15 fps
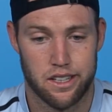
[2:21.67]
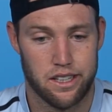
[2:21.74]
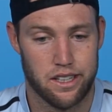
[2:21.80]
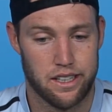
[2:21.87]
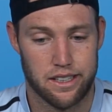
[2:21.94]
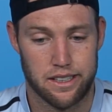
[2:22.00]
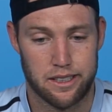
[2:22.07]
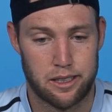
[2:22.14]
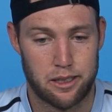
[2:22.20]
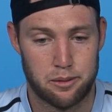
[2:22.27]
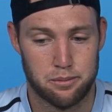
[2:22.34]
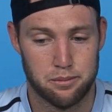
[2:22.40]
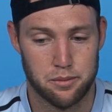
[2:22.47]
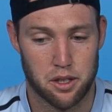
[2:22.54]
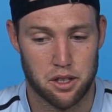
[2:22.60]

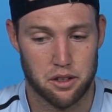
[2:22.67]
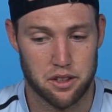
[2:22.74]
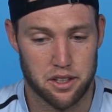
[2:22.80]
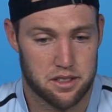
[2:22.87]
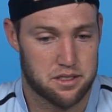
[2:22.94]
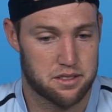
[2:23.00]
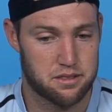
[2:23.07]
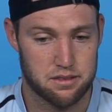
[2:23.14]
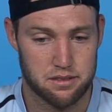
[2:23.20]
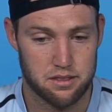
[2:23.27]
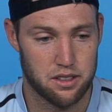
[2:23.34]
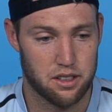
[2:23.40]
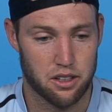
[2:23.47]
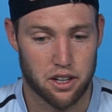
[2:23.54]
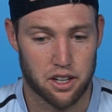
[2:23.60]

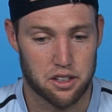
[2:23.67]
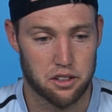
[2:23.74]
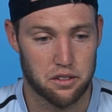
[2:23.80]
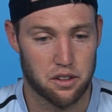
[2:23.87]
I could